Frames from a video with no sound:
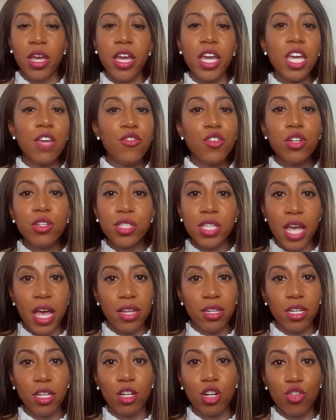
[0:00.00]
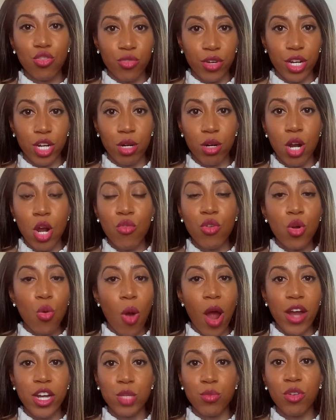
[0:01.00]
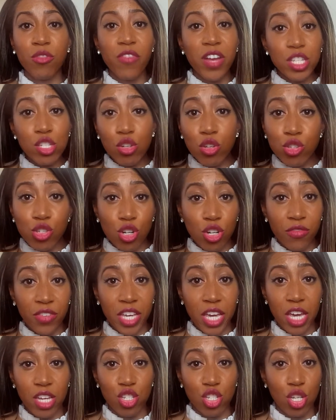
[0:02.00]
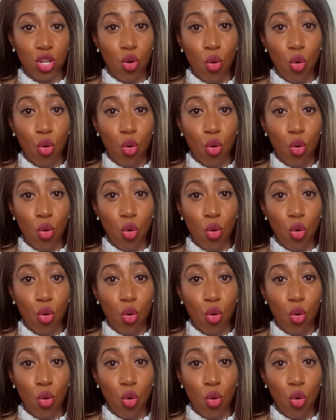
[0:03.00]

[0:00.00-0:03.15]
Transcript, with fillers: If your intended career requires professional certification